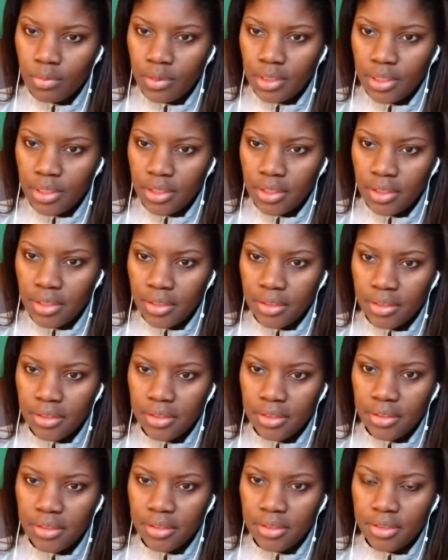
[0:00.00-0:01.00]

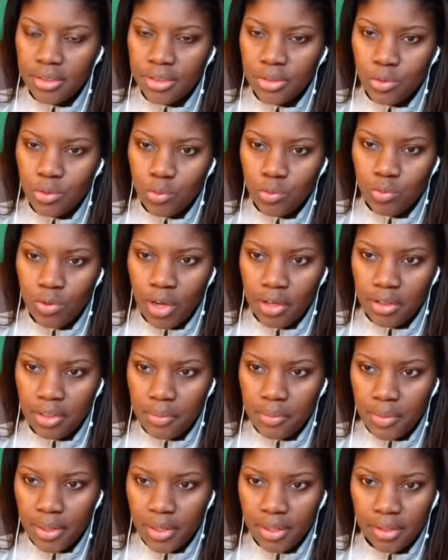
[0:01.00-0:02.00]
And Ronnie
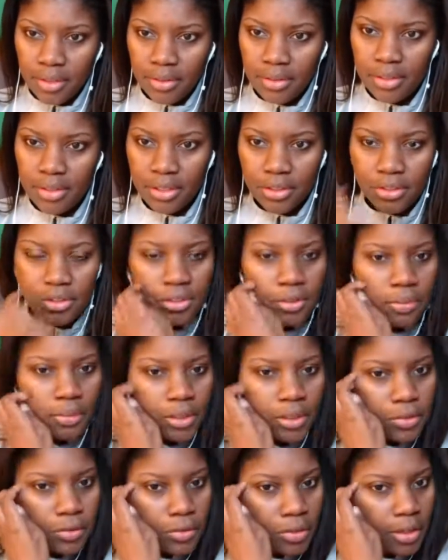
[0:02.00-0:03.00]
Man, thank you so
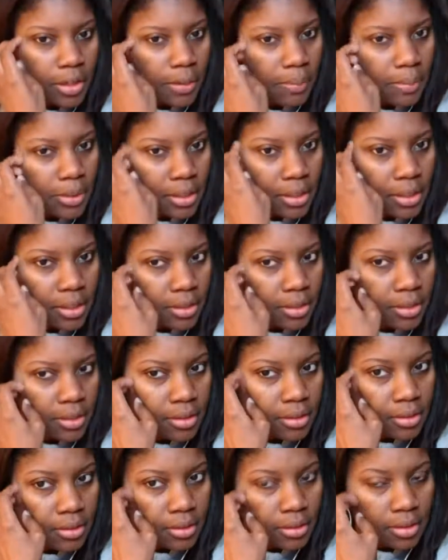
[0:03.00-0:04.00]
much for coming
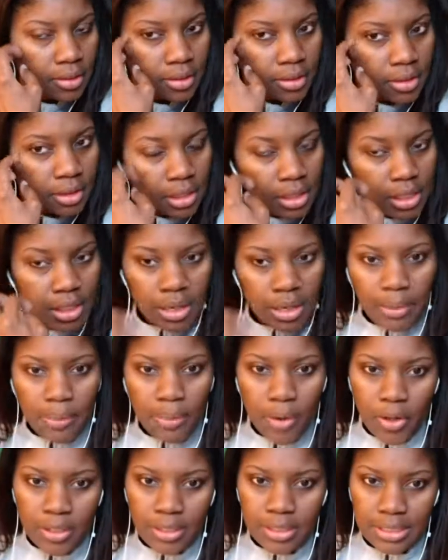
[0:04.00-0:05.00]
in.
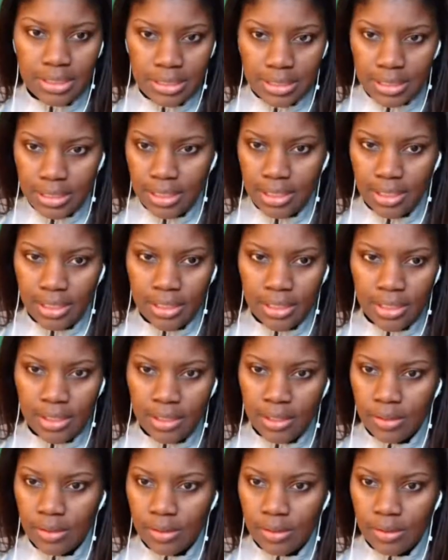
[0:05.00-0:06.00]
Marcy
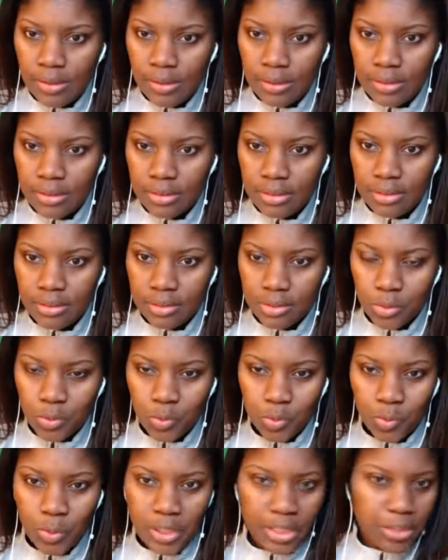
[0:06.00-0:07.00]
T.
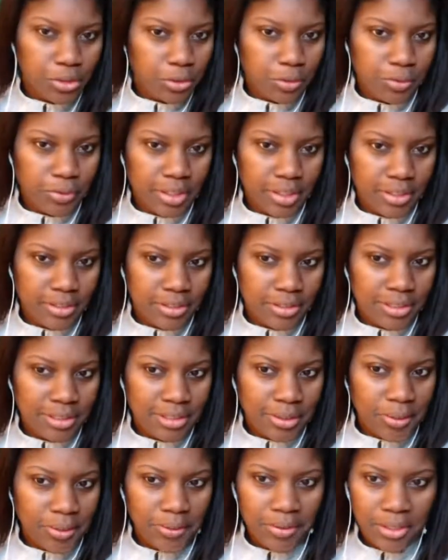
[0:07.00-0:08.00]
Rachel Van
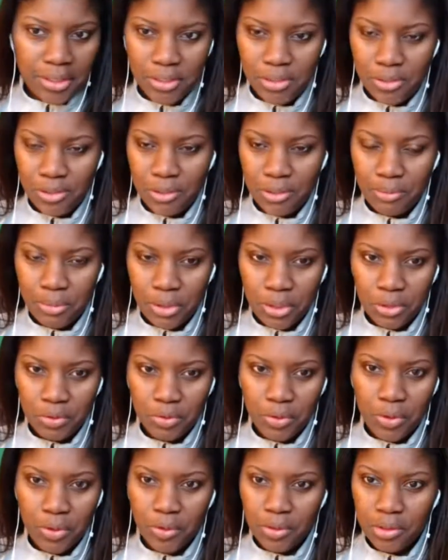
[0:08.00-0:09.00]
Ziel, thank you so much
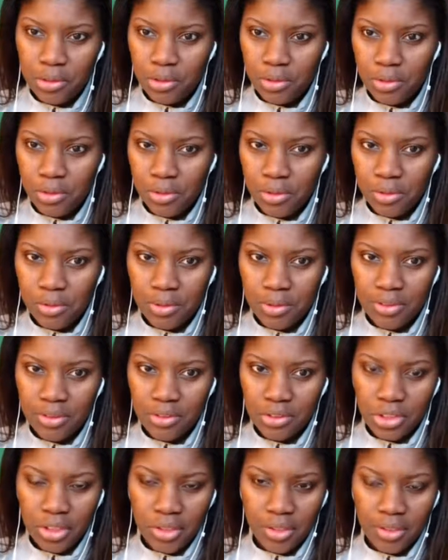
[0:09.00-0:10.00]
for all you do and
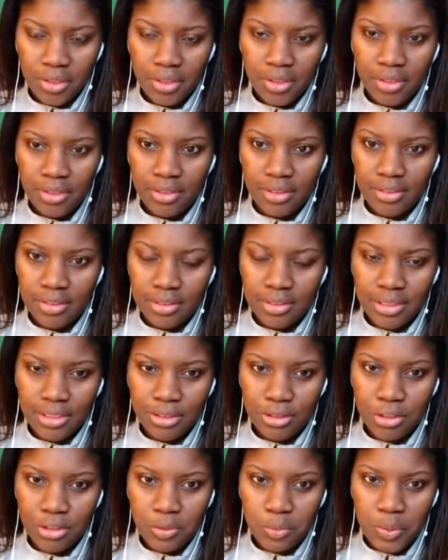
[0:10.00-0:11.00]
sharing
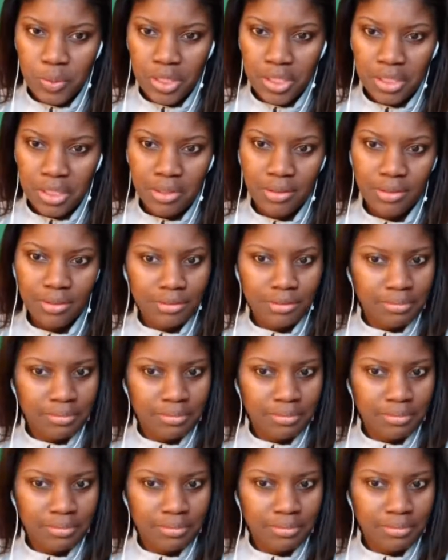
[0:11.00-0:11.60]
and just being